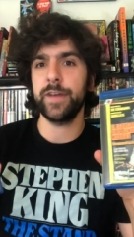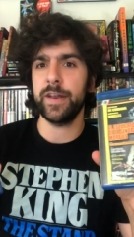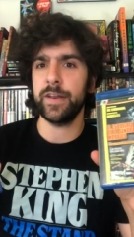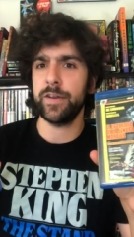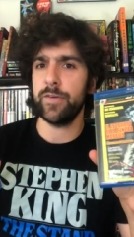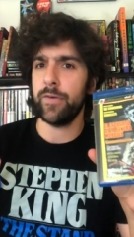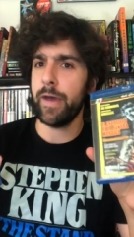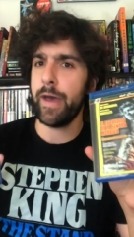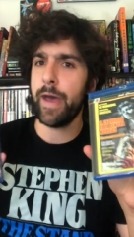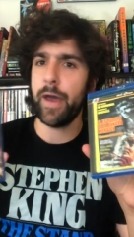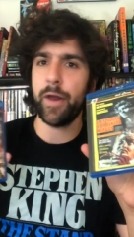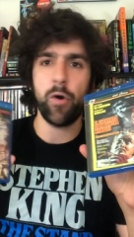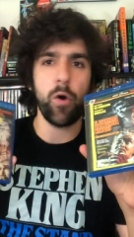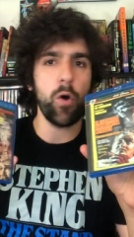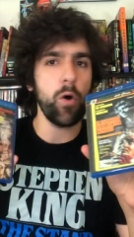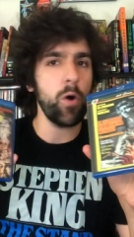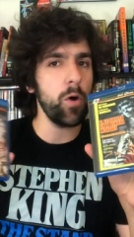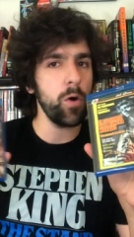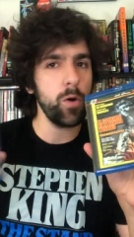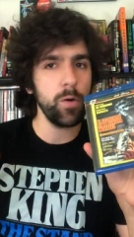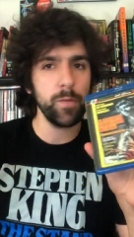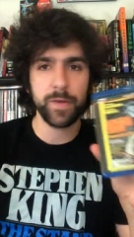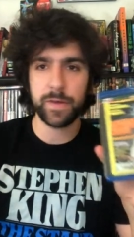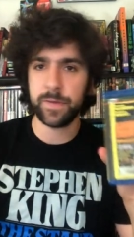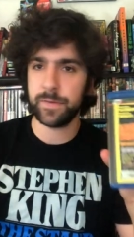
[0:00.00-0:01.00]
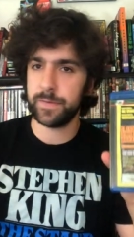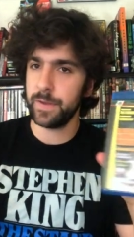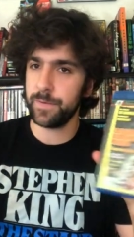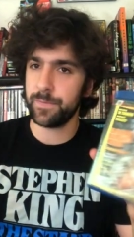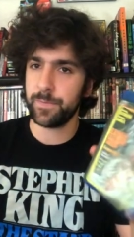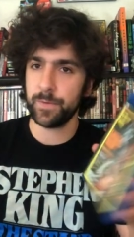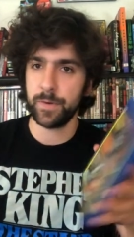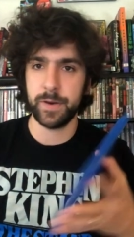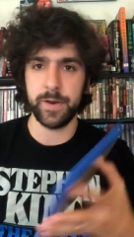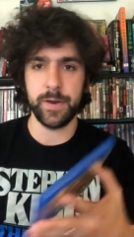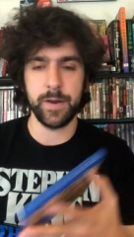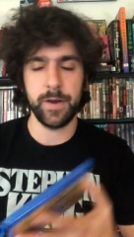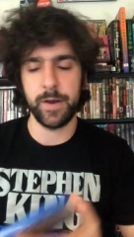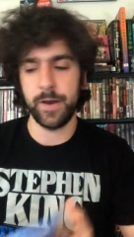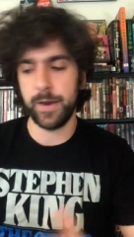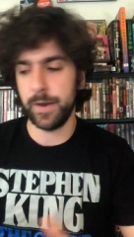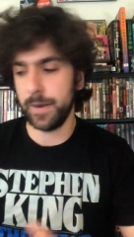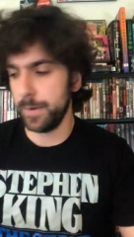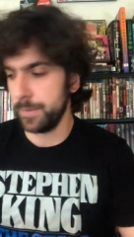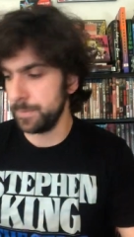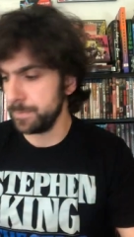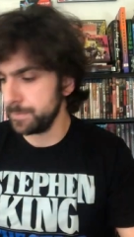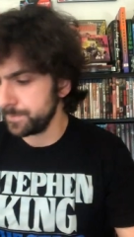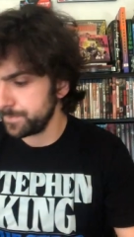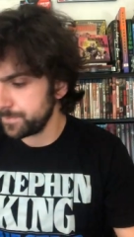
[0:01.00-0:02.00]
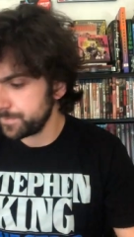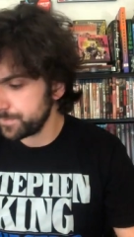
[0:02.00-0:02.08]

and you had all these different um,